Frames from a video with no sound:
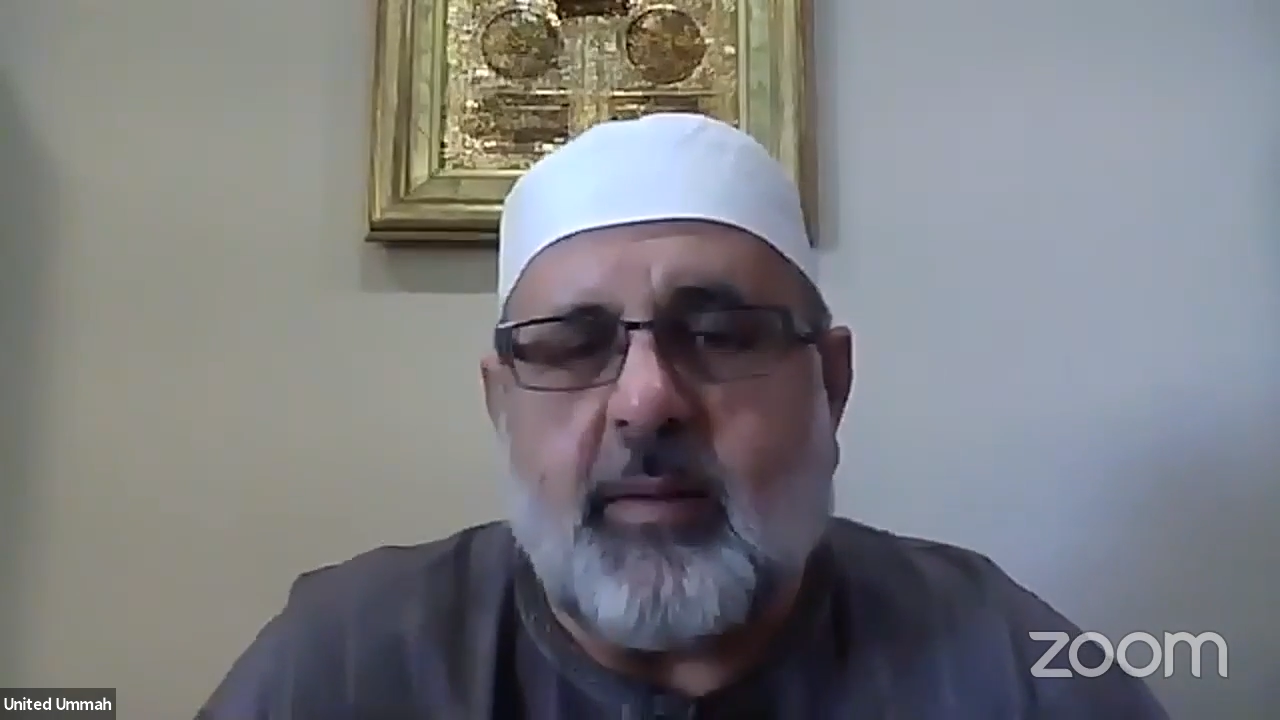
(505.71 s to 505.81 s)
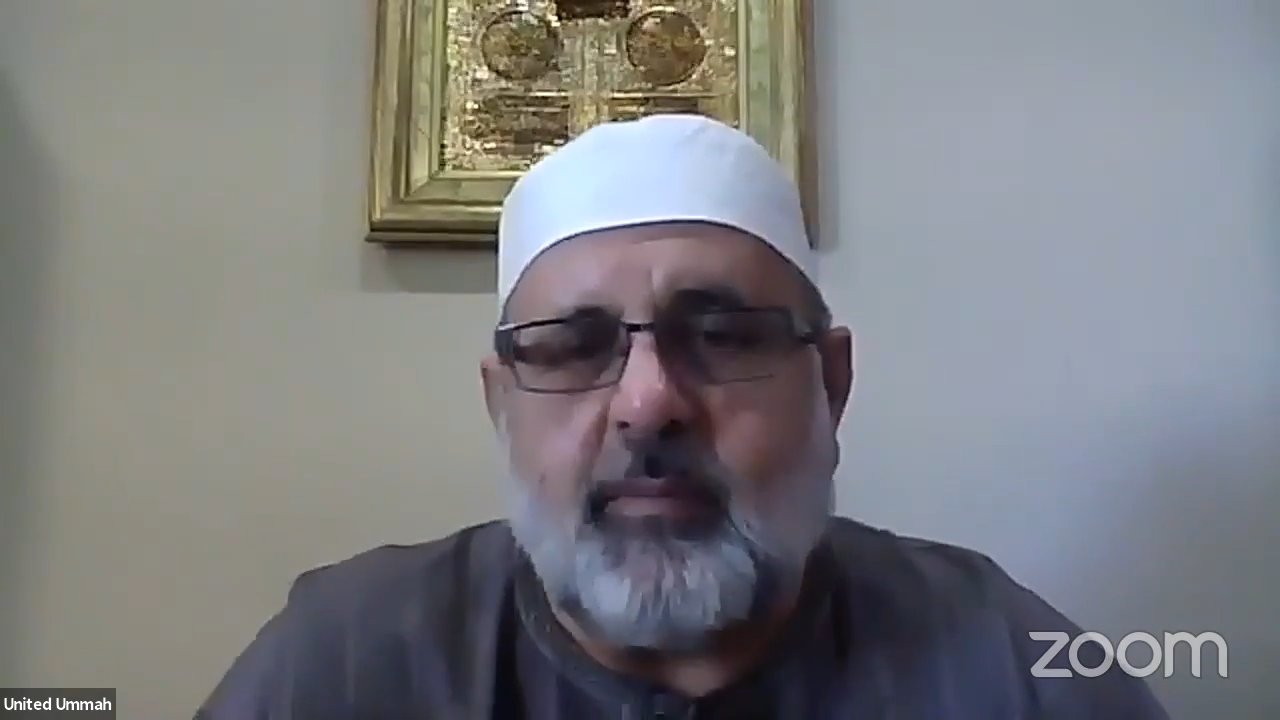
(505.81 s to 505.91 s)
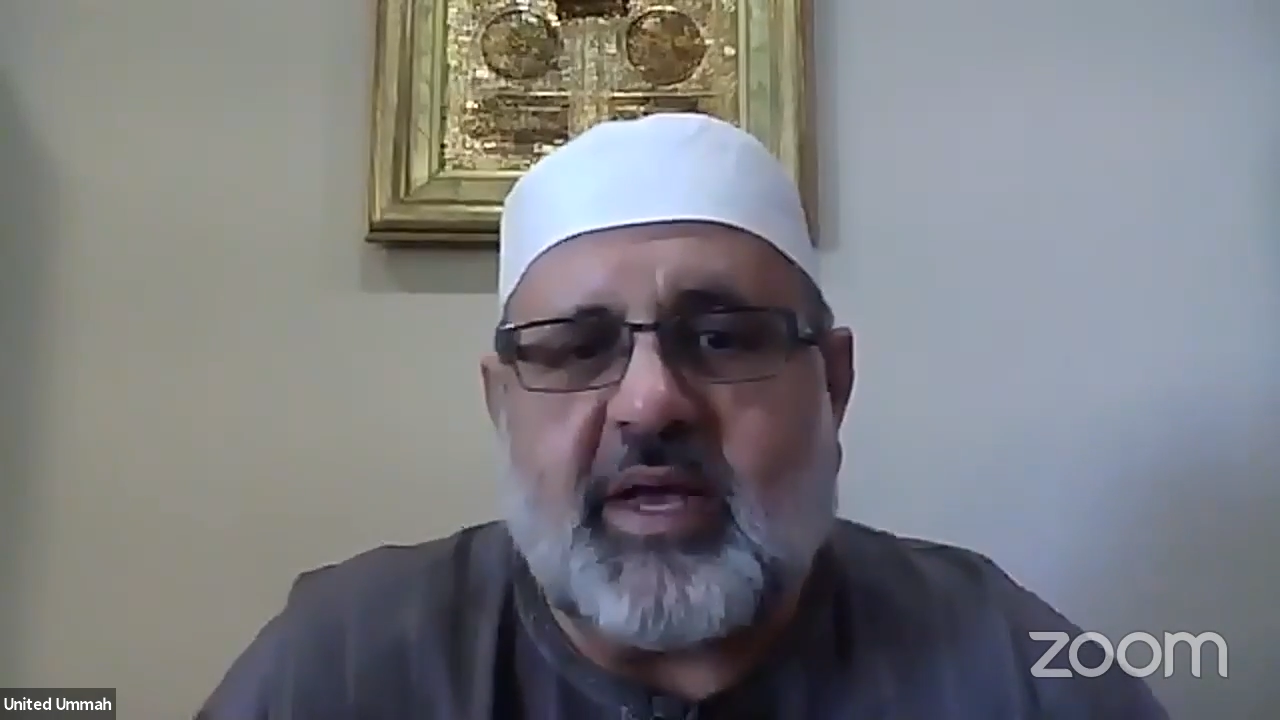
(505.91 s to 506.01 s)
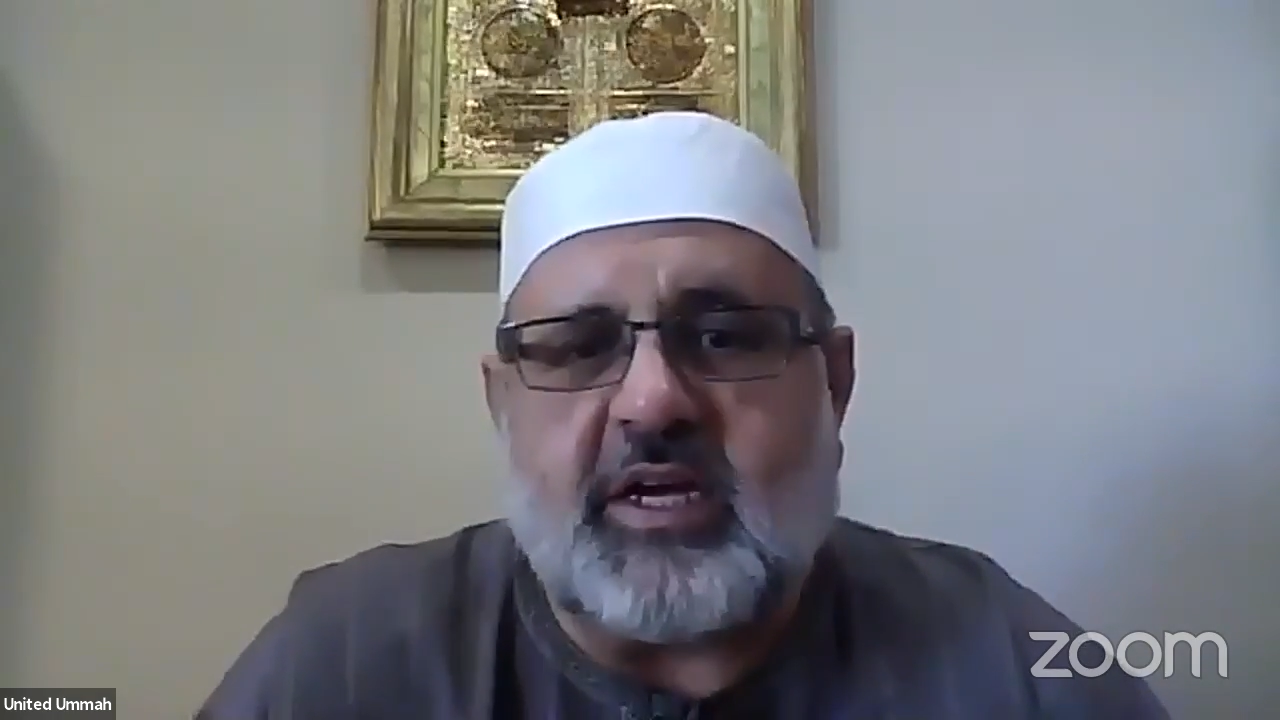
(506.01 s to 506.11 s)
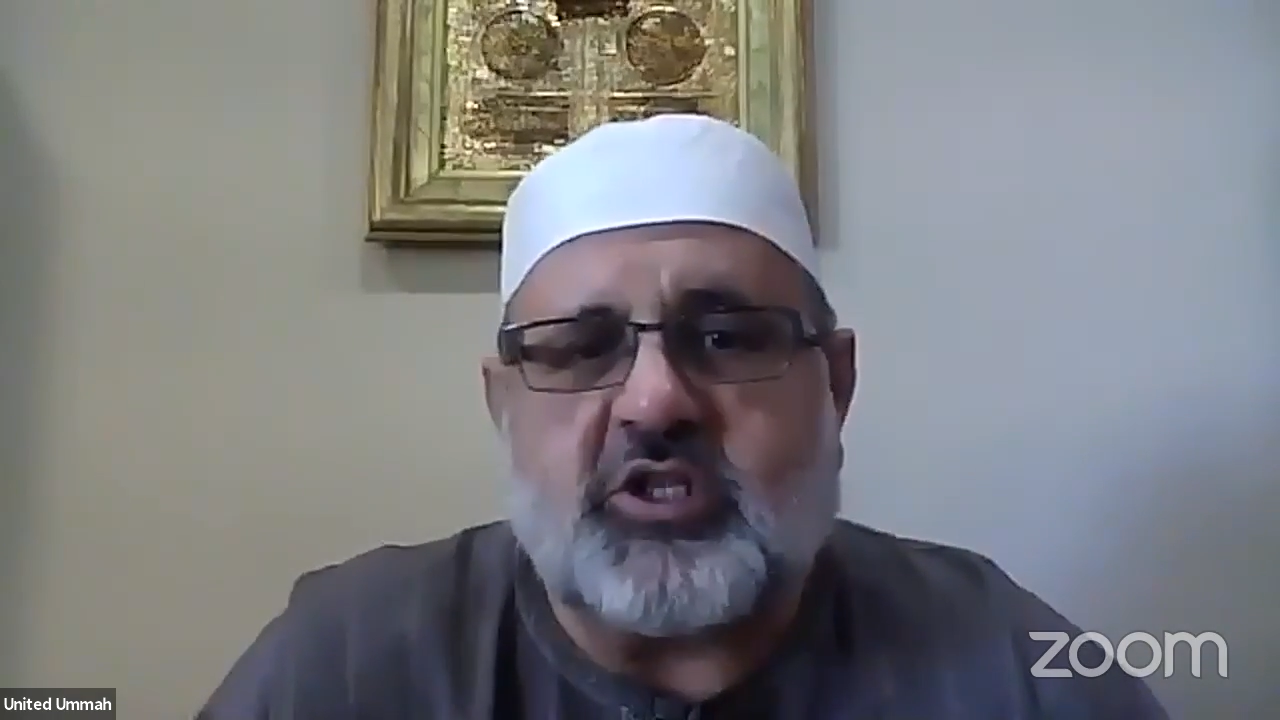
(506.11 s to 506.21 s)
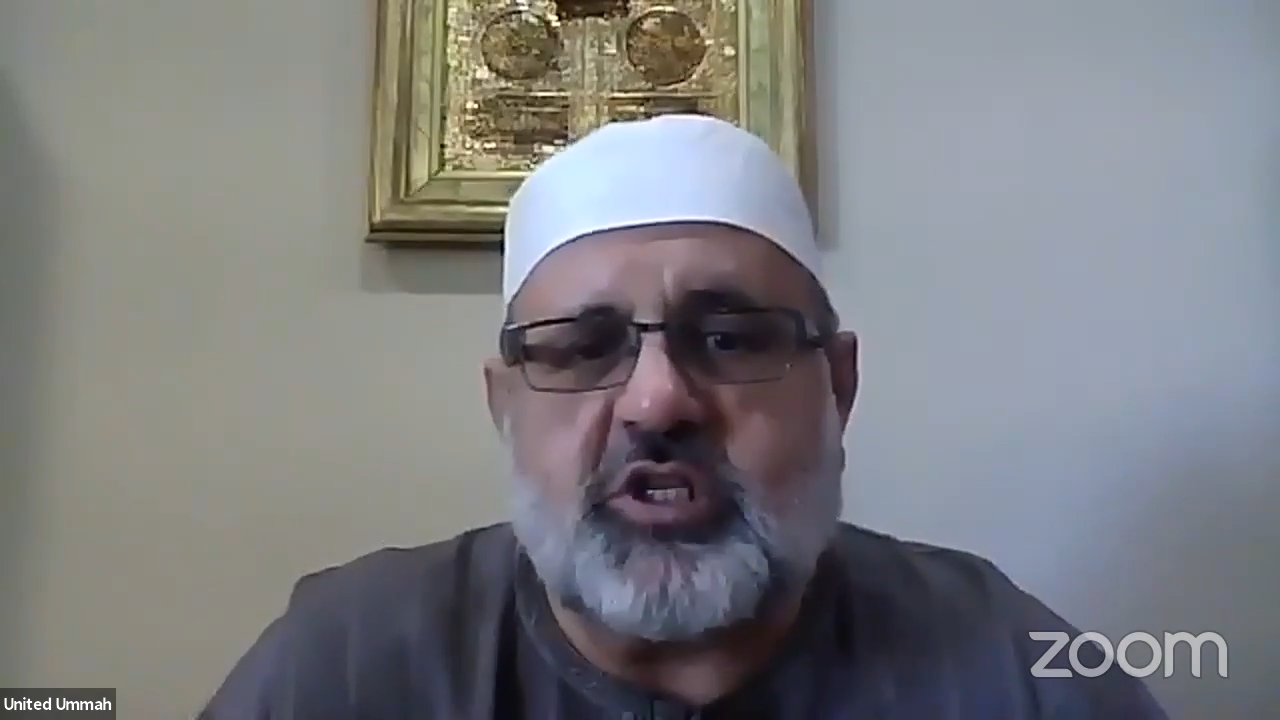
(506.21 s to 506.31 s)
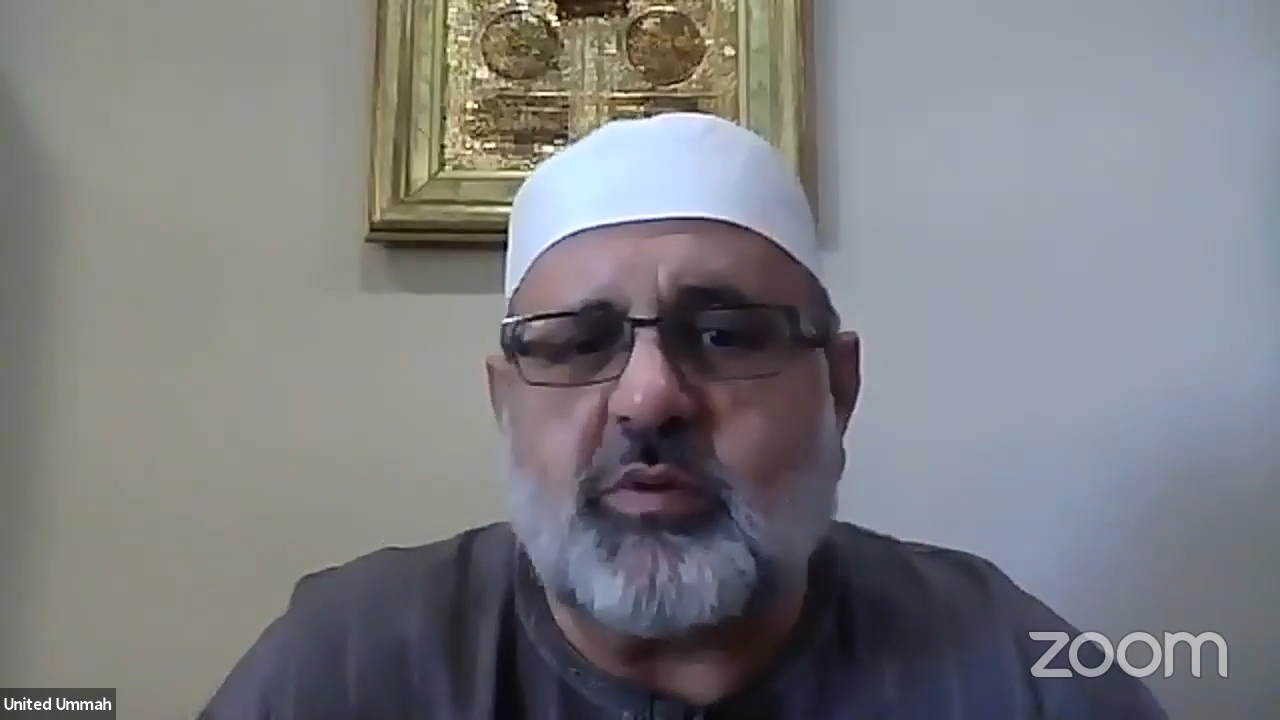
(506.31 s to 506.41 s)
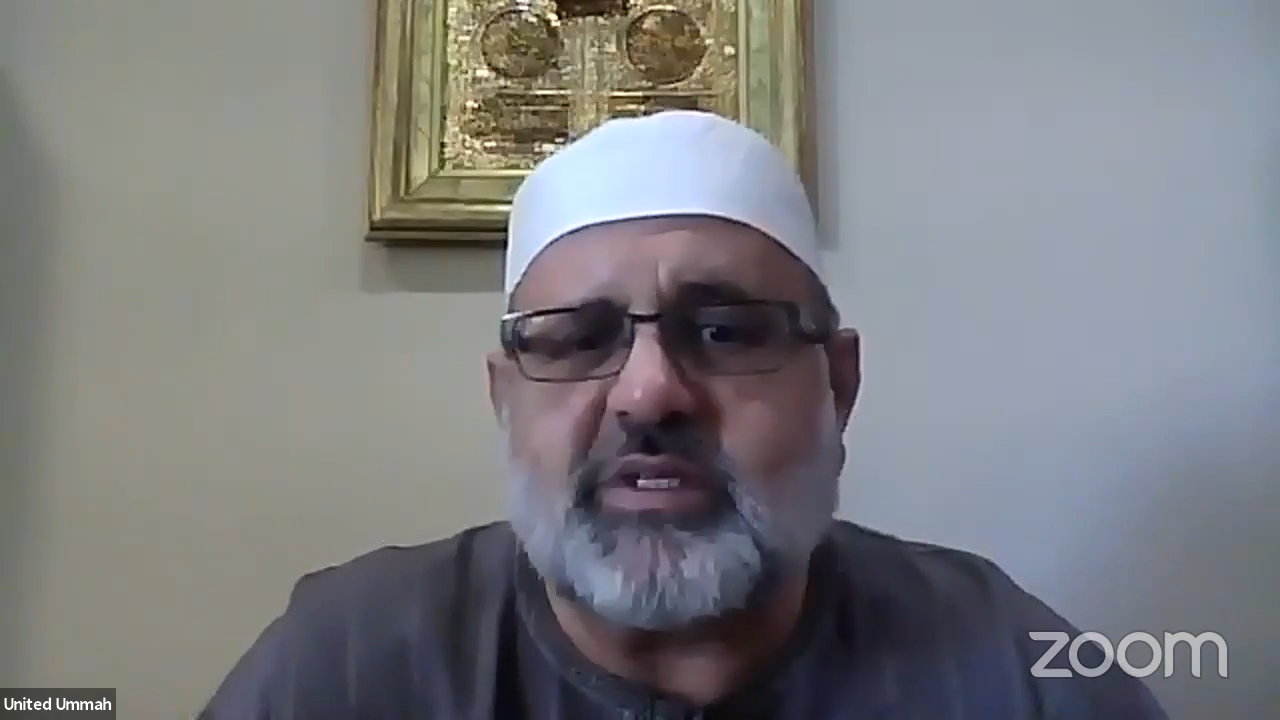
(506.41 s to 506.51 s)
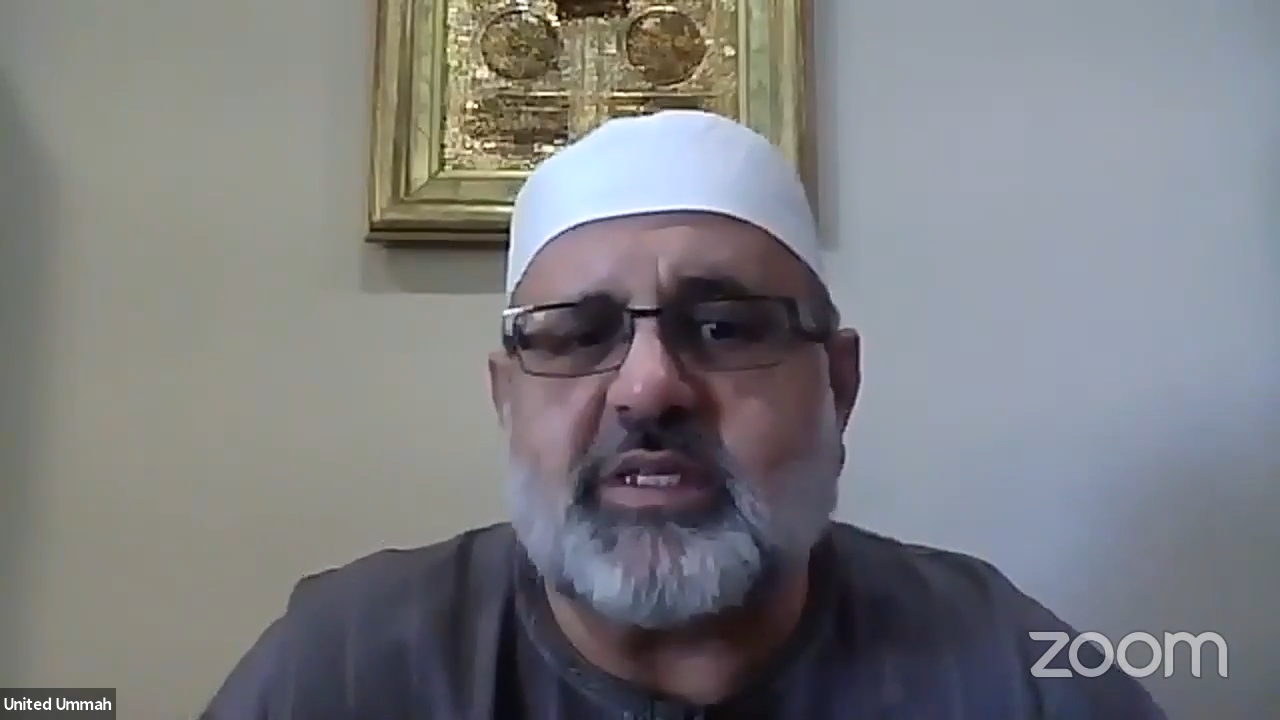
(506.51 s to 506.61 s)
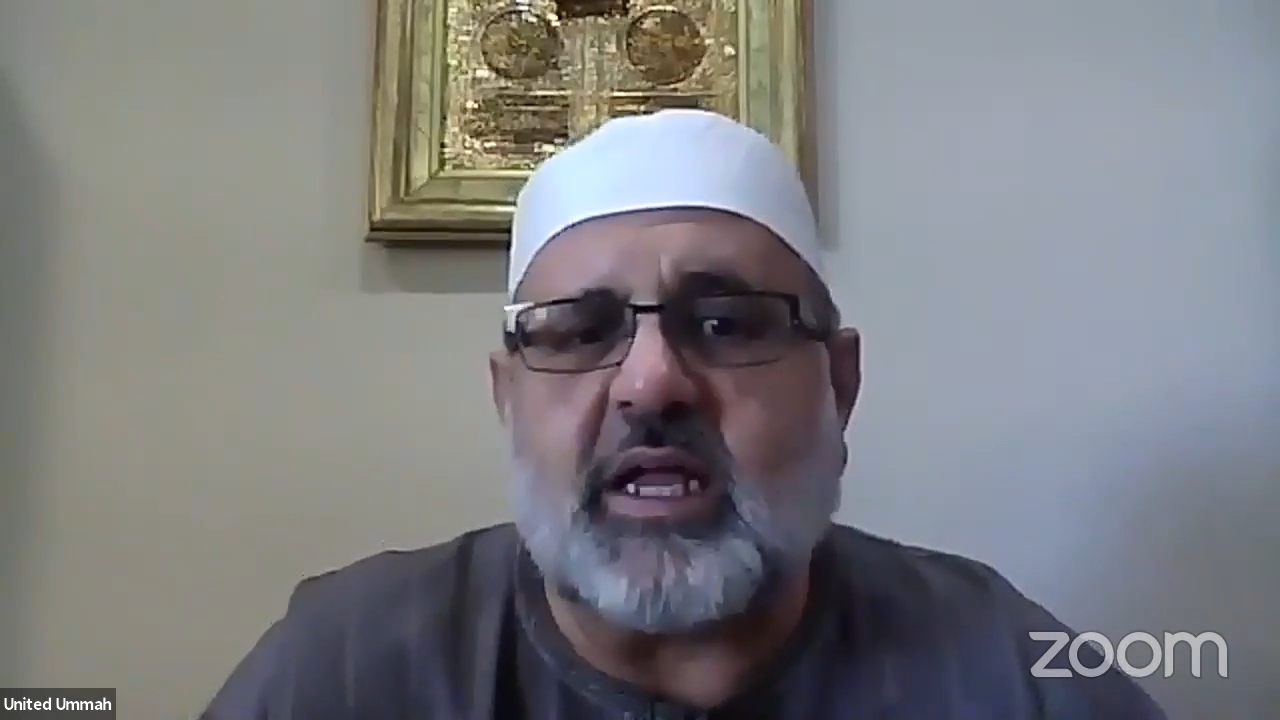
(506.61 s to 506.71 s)
Because she
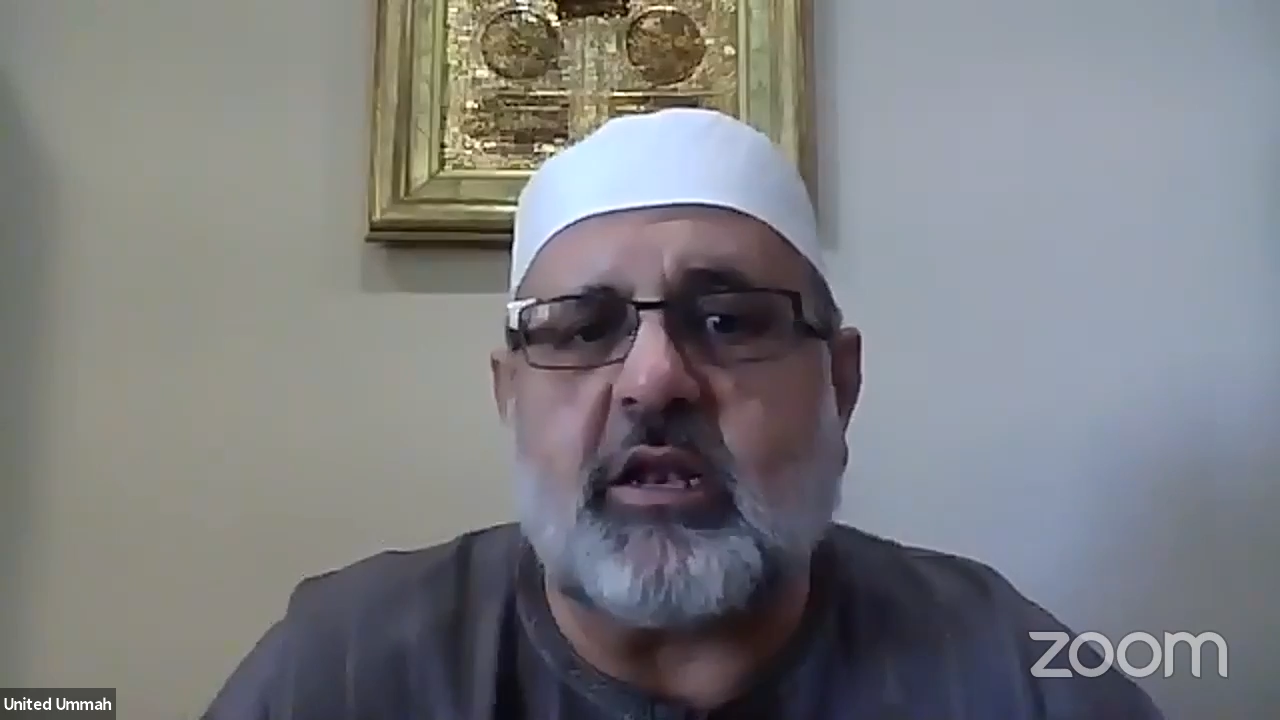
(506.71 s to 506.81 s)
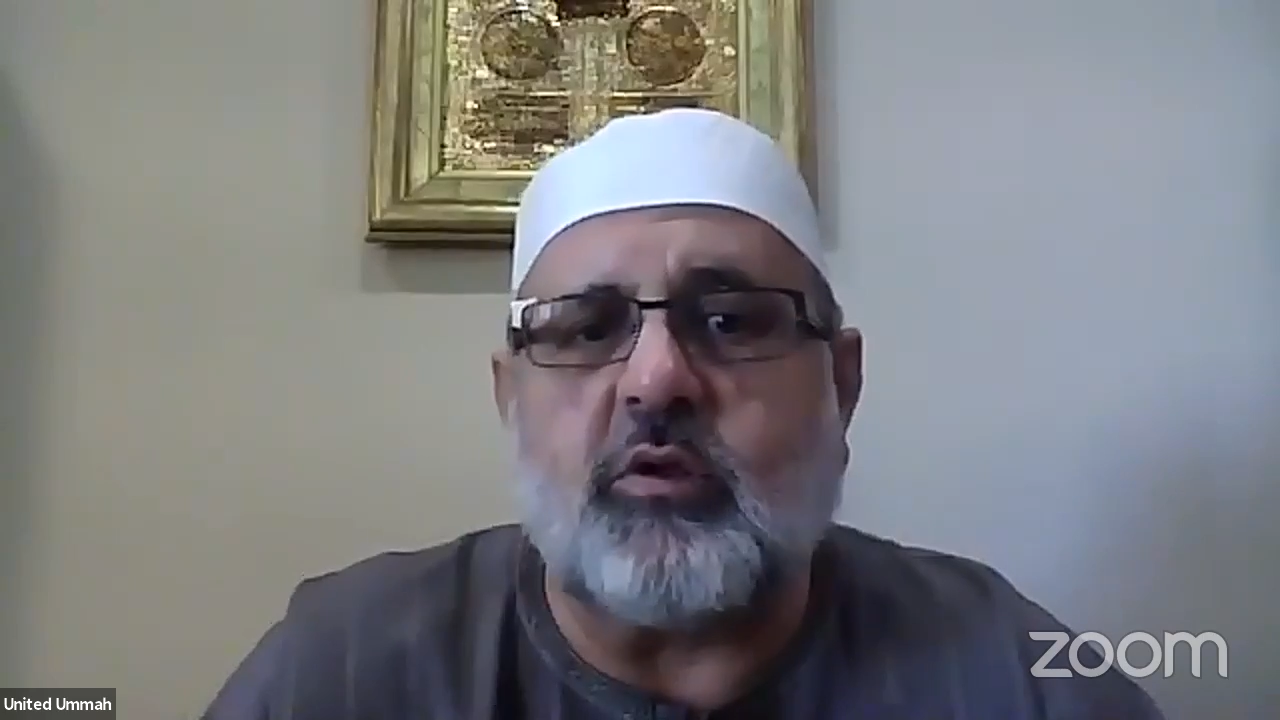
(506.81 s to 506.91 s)
was not